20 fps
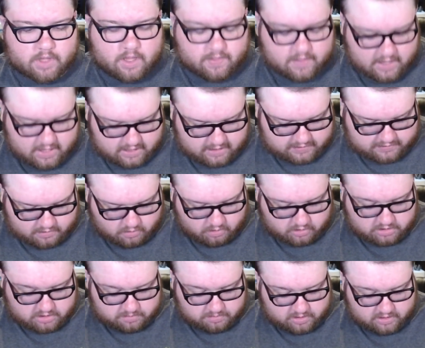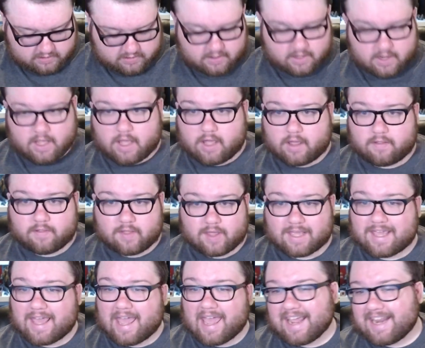and that is going to be today the
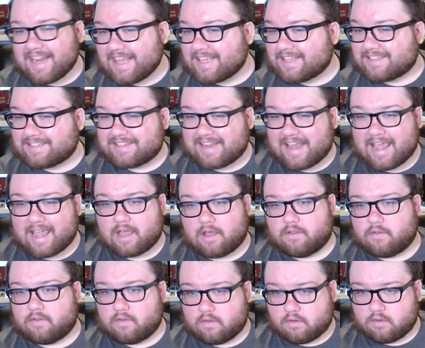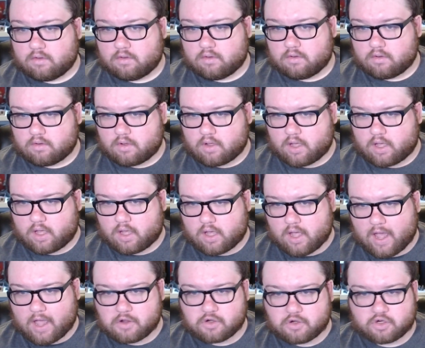Cadia Stands
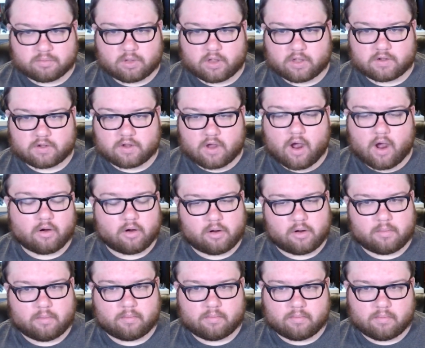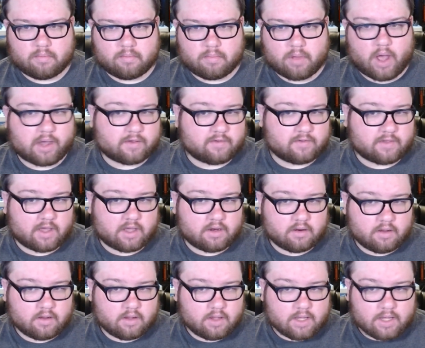Astra Militarum box set.
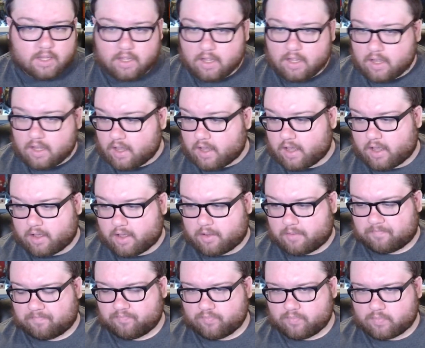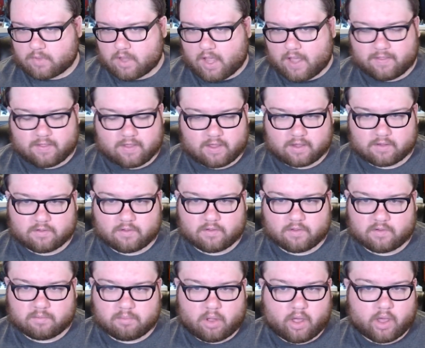I think that this
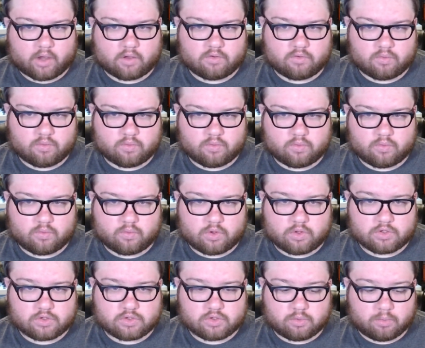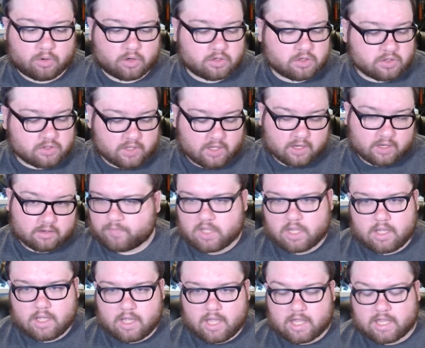box was super interesting.
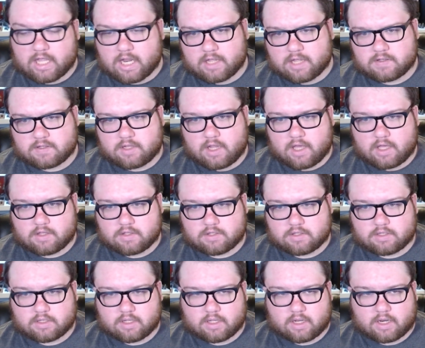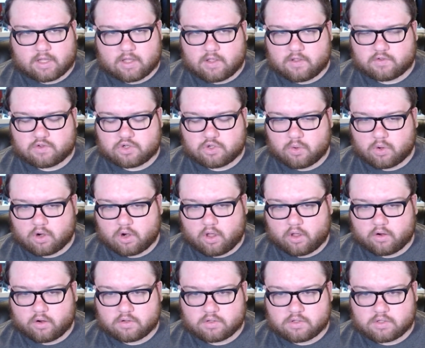In the United States, it is $200
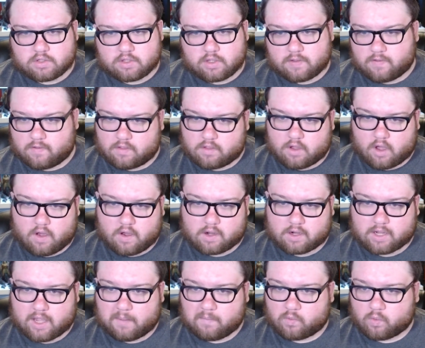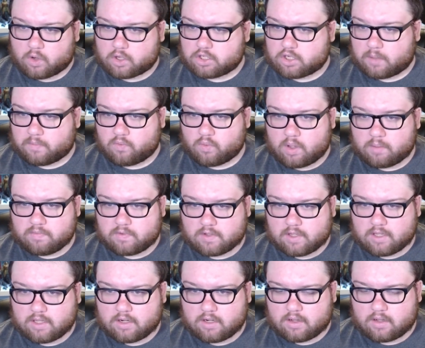on Games Workshop's website.